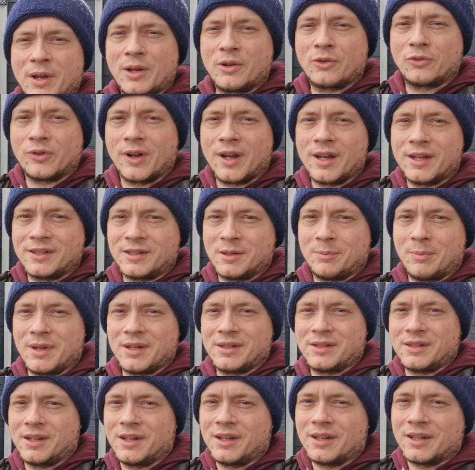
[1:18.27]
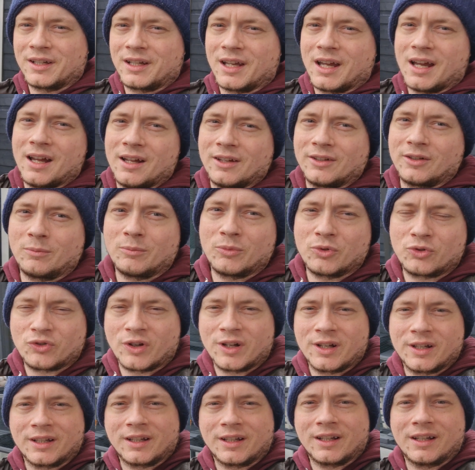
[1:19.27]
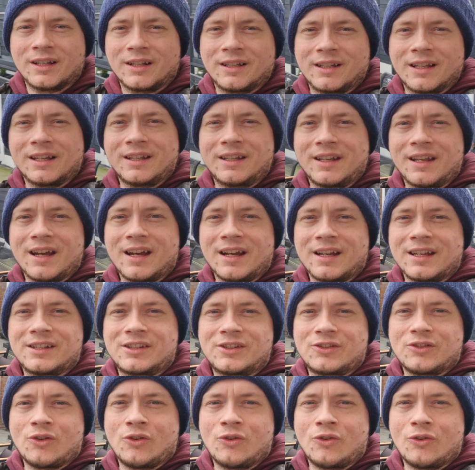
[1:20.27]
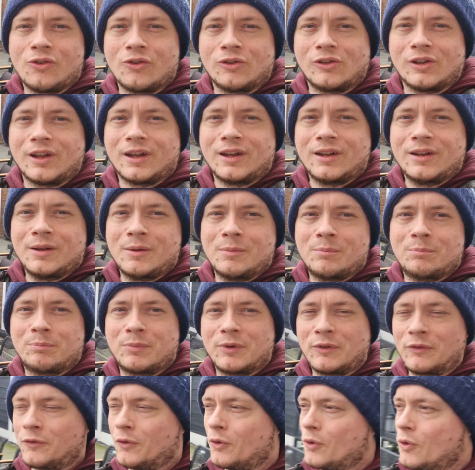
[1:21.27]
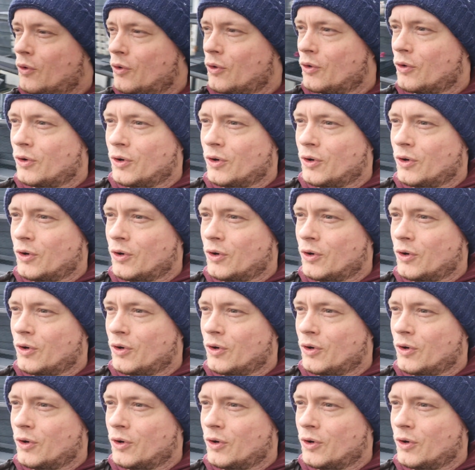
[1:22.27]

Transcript: crazy busy in the garden. We're trying to get it dead nice early before